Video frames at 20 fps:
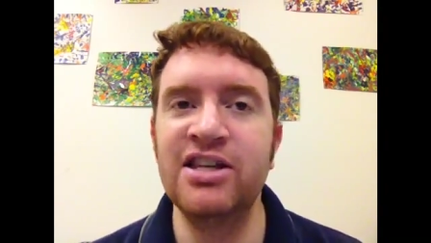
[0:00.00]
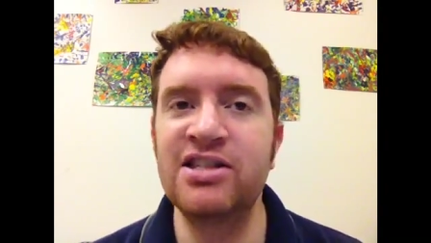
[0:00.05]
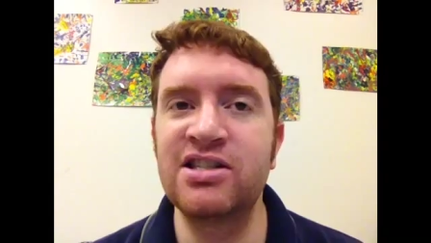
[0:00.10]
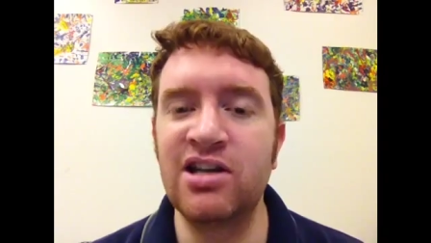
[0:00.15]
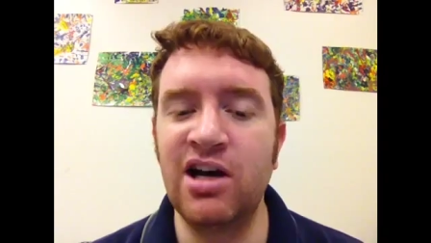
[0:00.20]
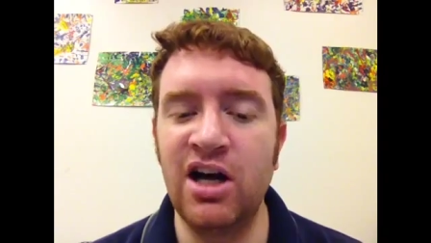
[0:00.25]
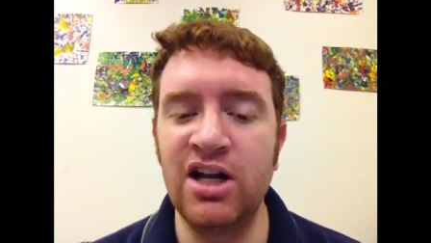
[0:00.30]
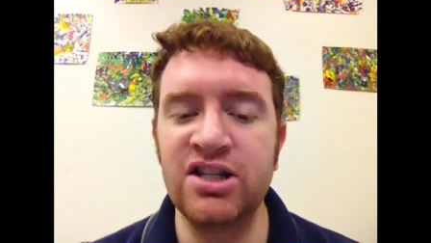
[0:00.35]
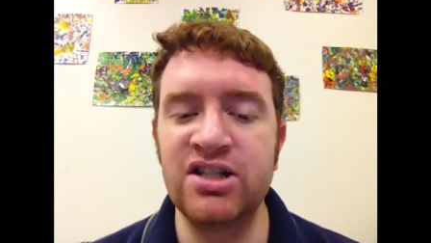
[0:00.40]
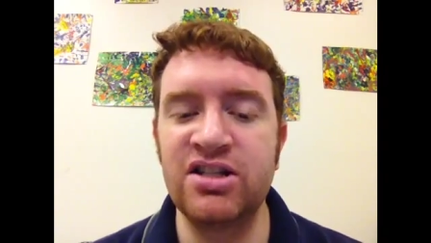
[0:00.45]

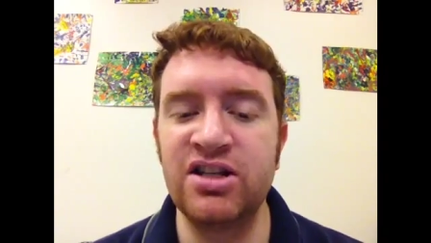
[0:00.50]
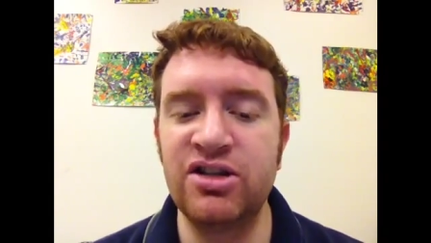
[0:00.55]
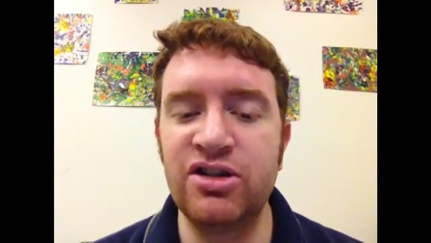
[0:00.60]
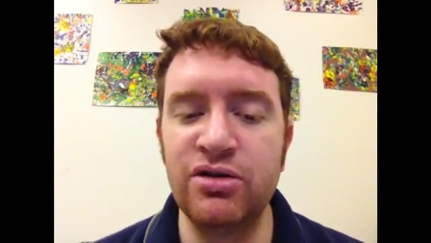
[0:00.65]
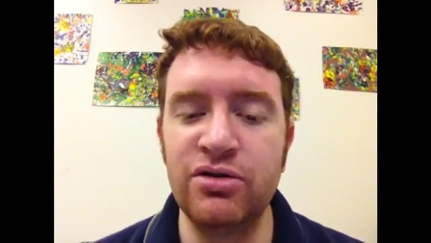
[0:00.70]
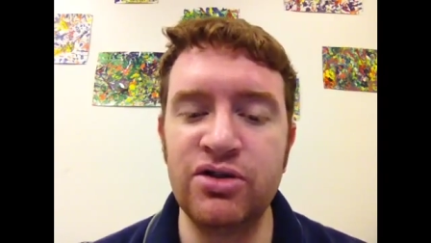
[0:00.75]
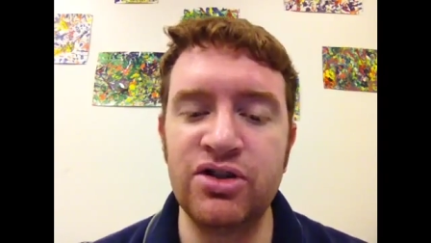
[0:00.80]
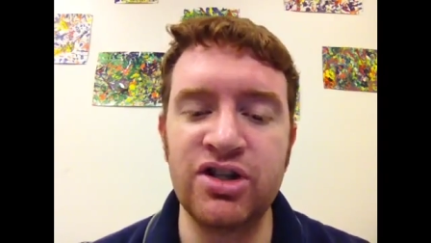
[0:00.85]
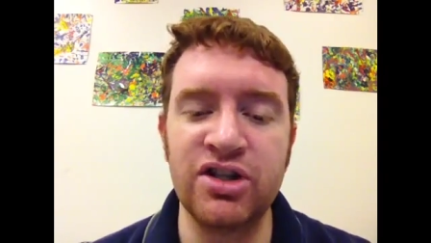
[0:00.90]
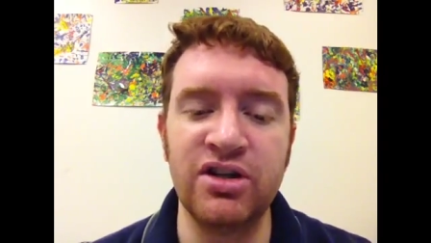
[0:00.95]

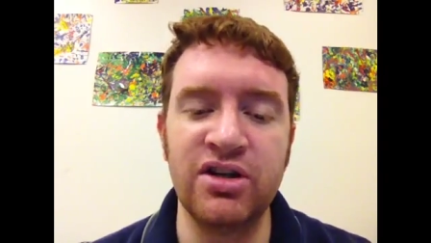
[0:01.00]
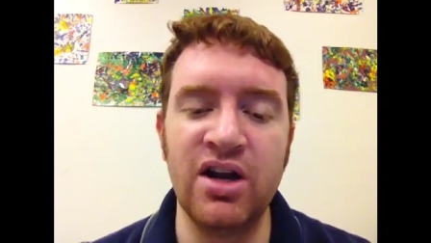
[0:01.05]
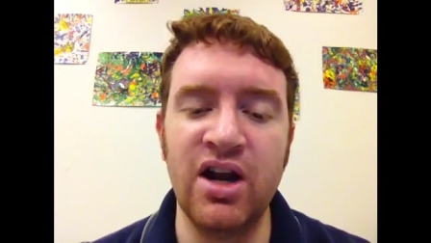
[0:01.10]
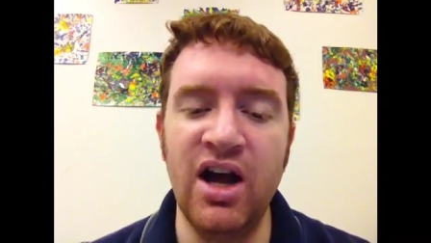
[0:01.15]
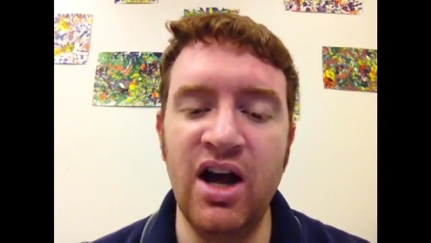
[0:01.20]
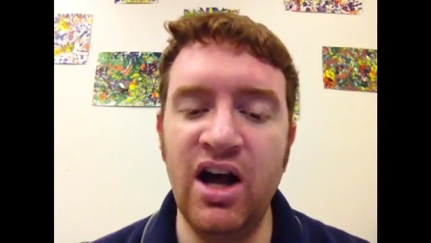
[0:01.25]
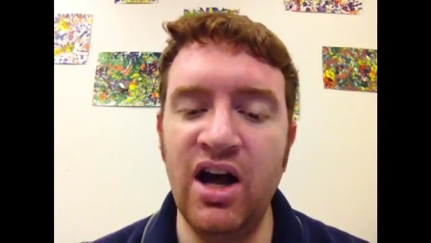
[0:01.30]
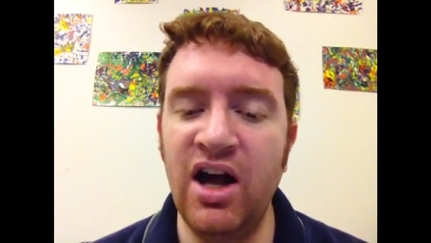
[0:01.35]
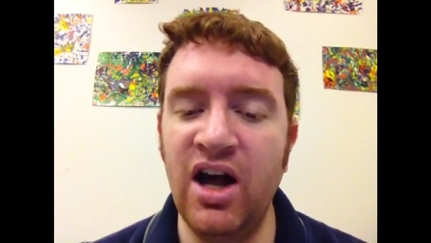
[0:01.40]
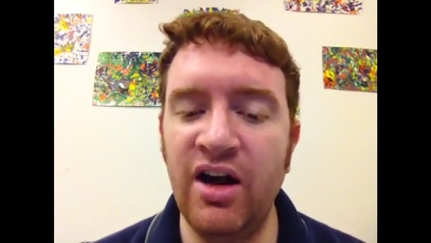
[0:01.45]
Constitution
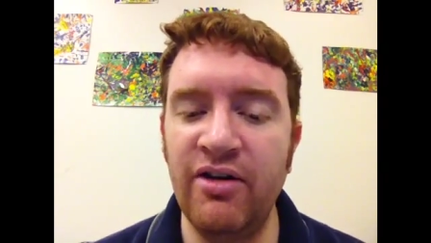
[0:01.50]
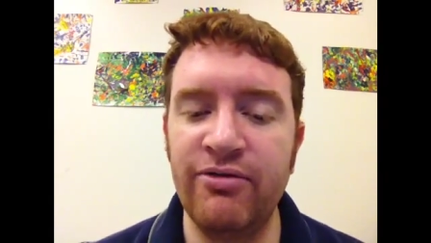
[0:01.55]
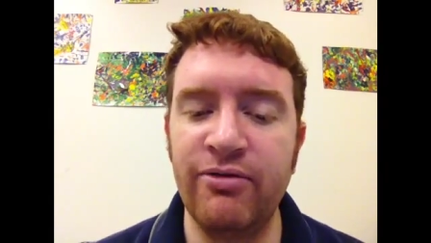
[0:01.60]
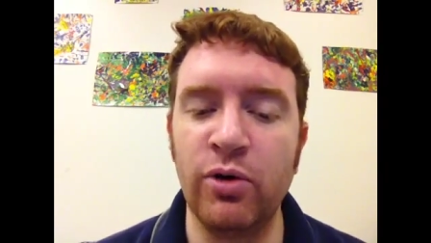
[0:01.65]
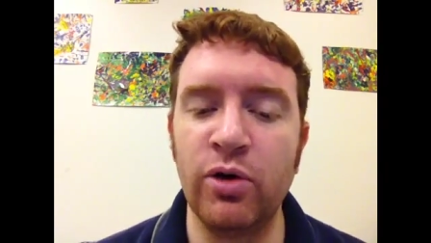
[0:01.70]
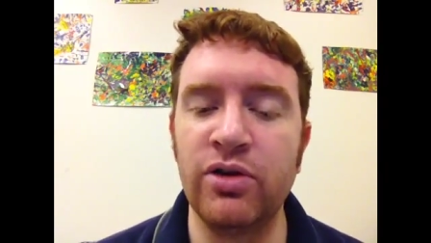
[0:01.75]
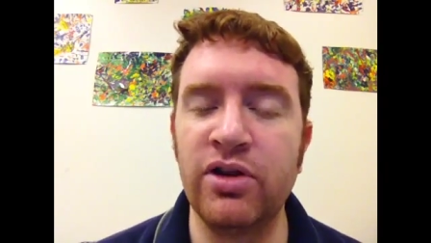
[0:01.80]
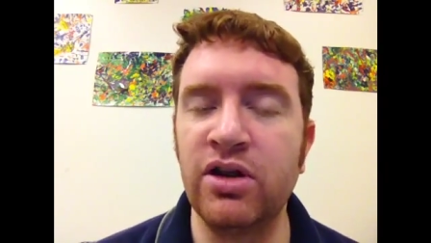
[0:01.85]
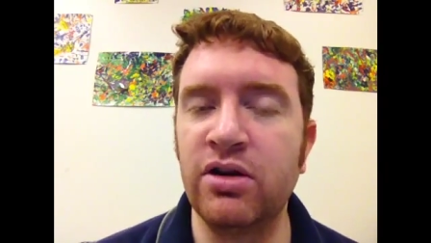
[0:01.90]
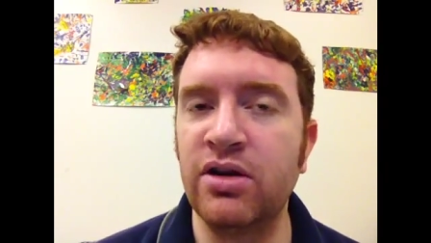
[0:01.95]

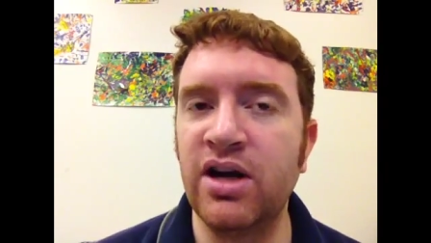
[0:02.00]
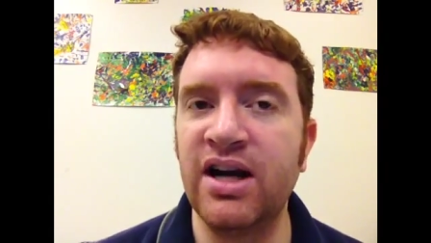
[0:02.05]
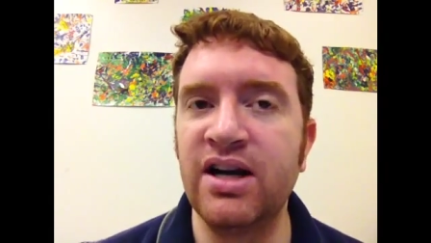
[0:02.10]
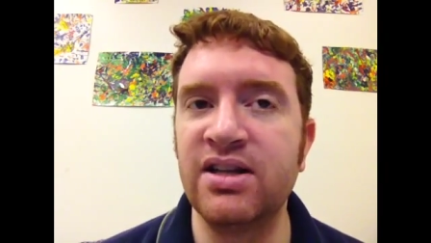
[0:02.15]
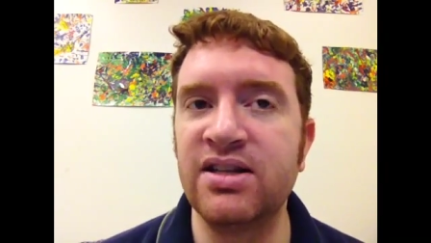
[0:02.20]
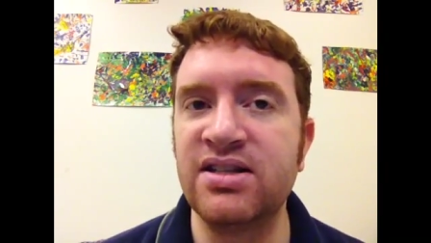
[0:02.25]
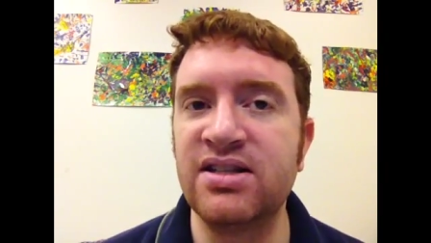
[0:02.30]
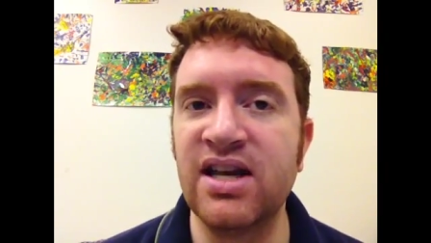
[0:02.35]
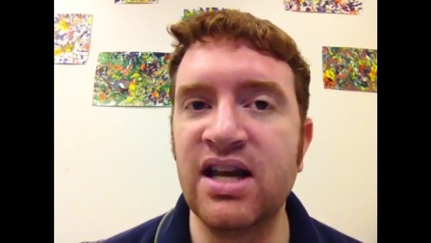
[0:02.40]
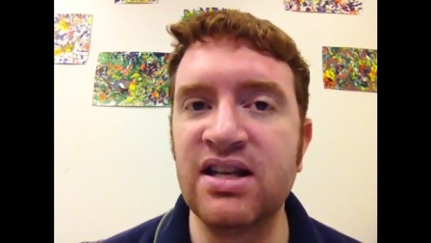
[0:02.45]
for the
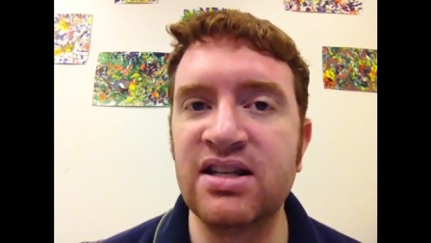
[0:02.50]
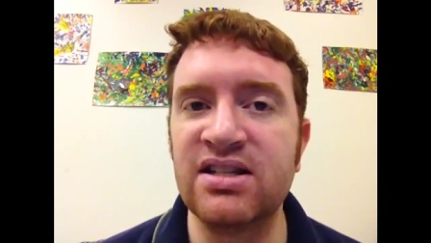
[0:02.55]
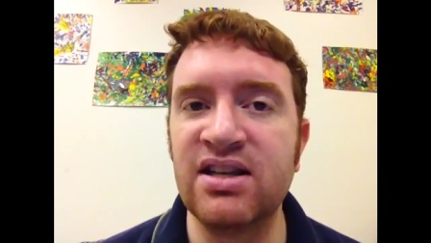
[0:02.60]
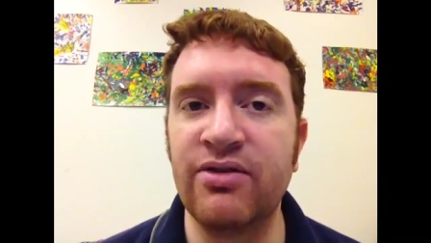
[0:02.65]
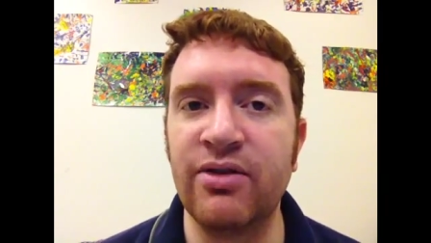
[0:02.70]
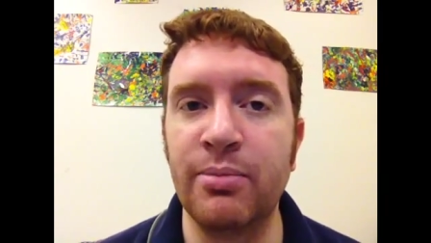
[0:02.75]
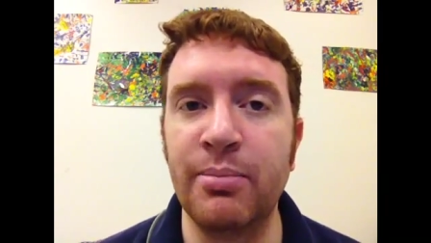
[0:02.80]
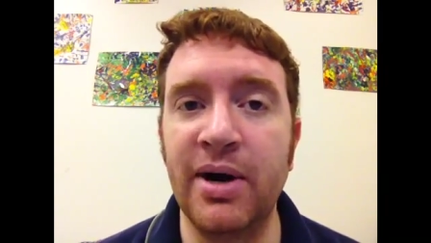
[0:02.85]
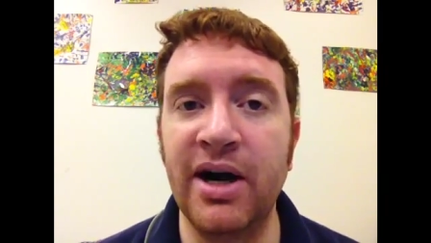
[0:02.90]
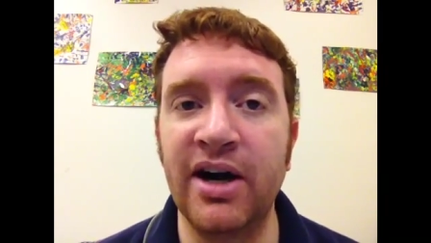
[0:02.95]
United States
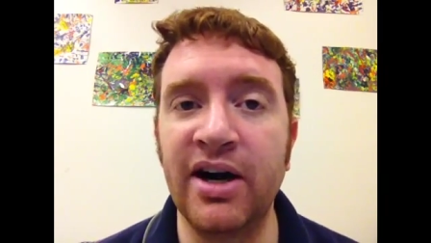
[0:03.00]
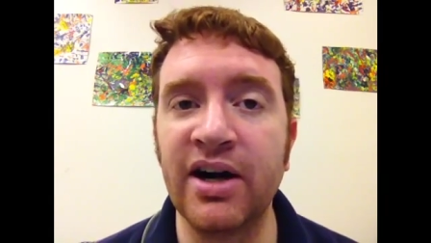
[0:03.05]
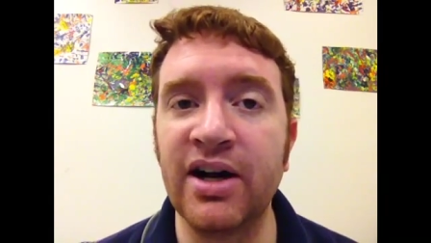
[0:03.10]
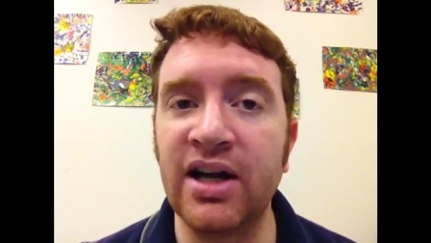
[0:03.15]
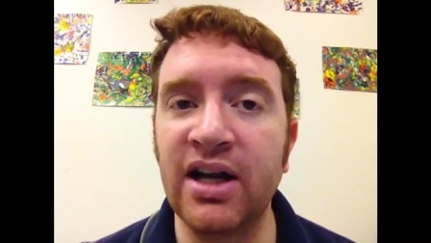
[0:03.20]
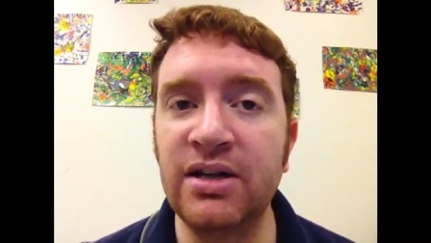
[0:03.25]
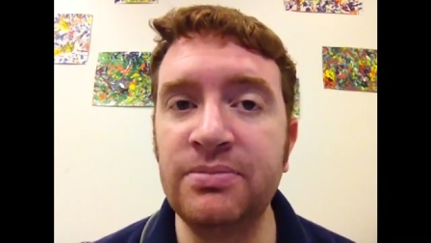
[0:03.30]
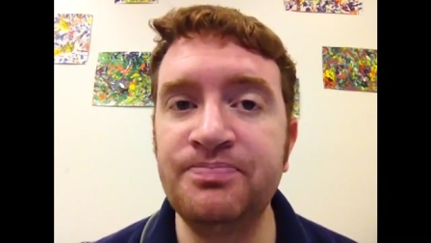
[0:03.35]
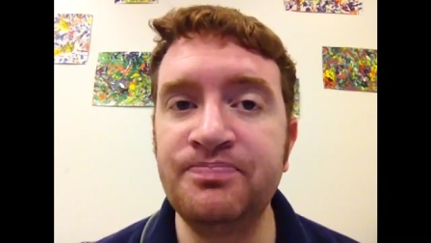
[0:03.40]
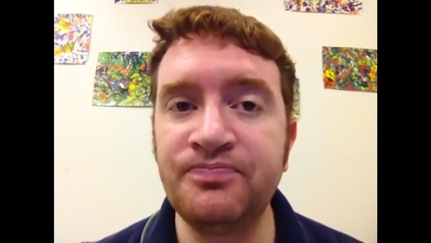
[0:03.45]
of
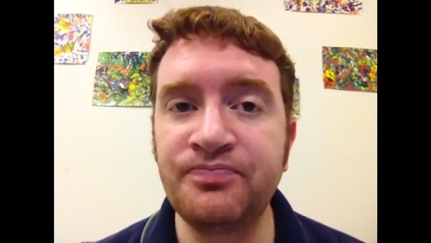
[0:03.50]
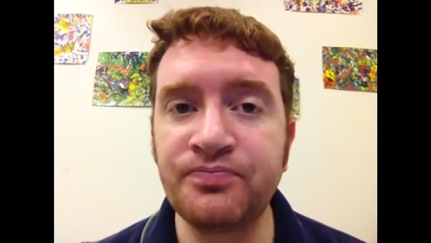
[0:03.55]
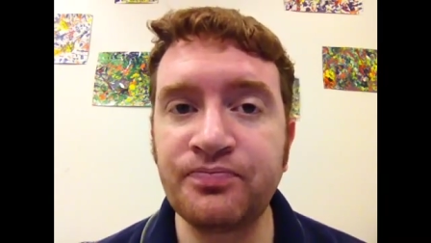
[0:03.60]
America.